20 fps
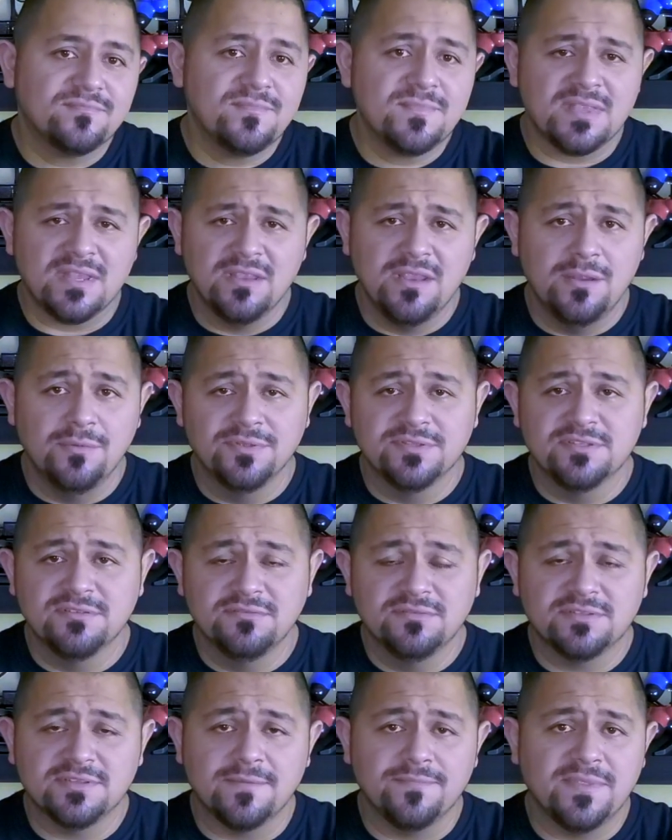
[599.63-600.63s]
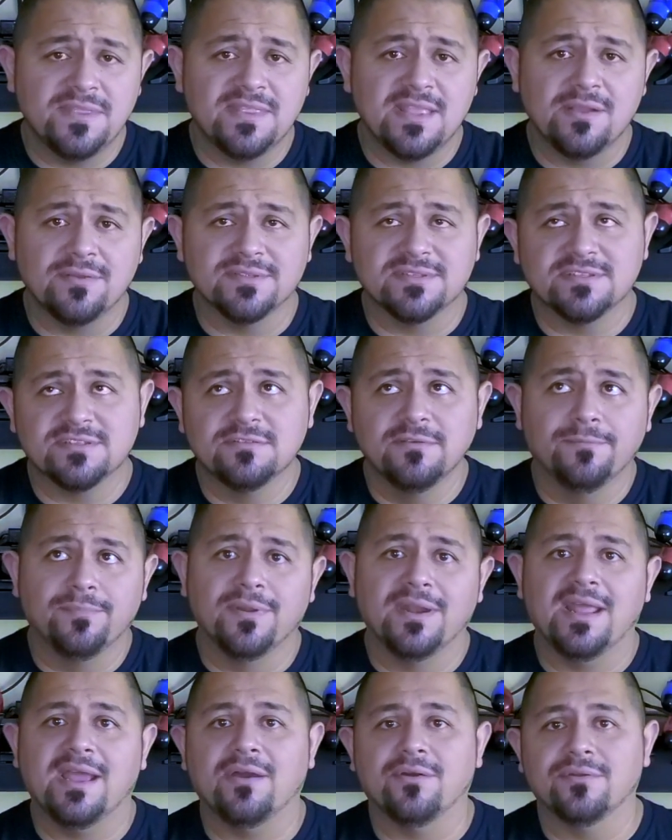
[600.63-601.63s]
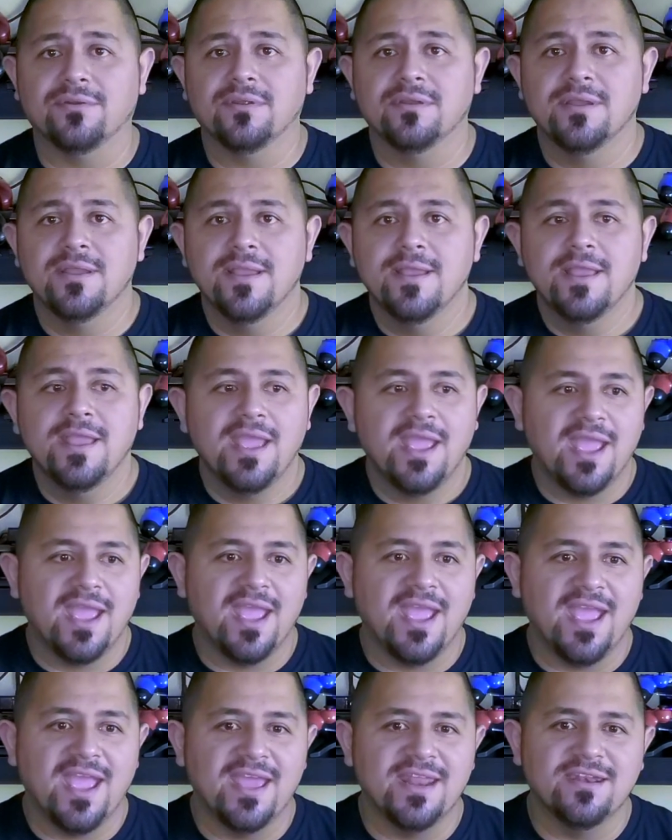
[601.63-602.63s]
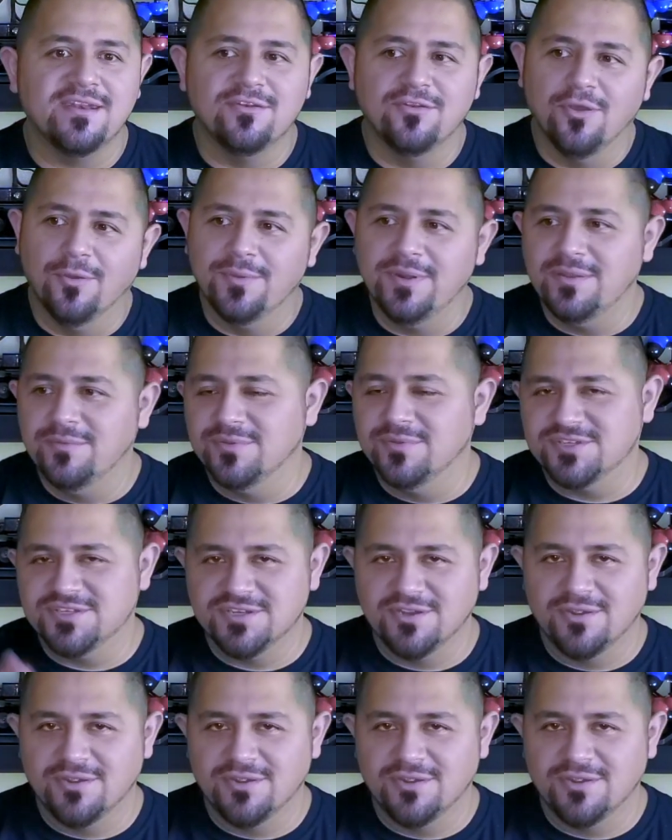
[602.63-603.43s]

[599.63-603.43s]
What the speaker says: you would do something that was super loud and nobody would show